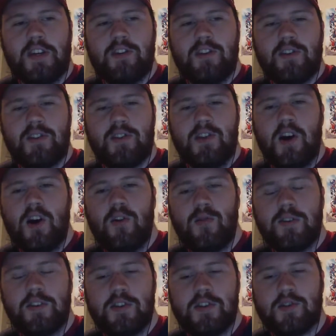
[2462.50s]
in the snow
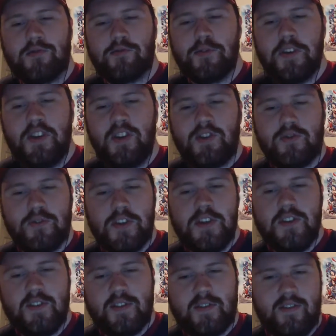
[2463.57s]
and destroying
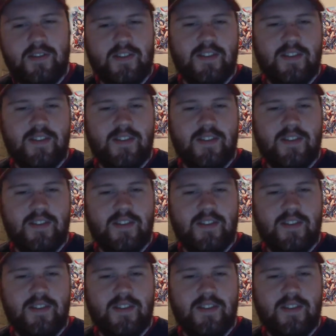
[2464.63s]
trees.